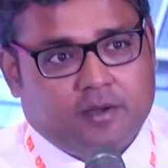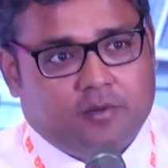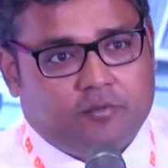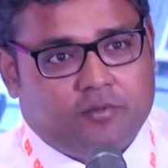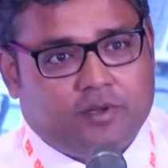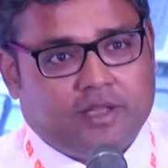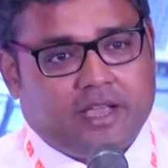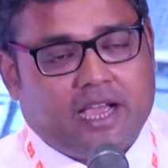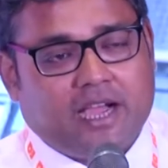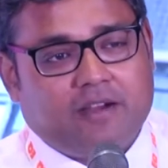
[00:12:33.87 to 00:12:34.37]

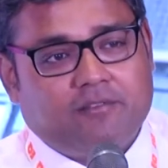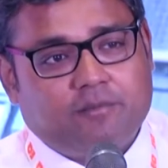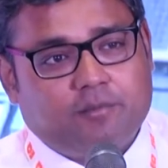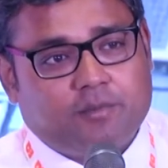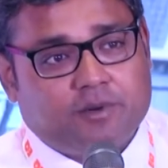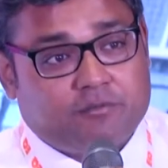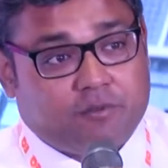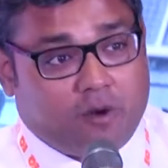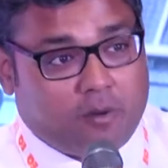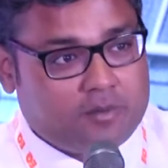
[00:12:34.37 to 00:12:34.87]
we have
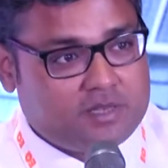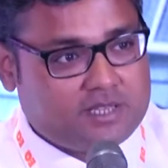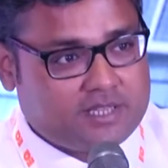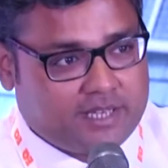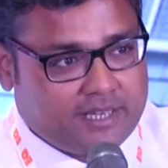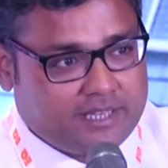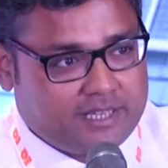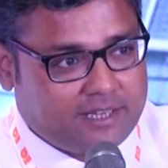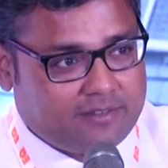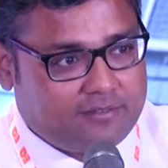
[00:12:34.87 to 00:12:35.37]
performance
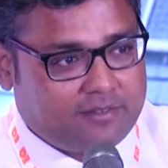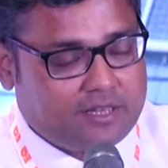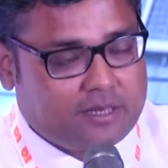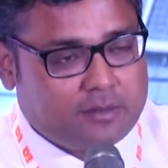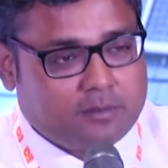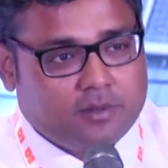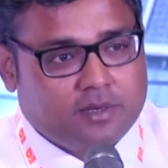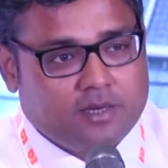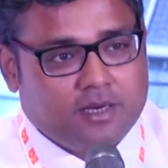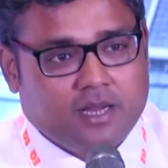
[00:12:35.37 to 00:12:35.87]
data
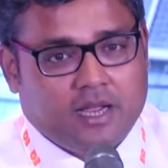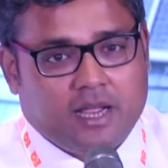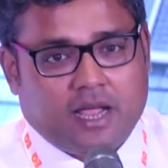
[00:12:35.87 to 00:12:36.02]
available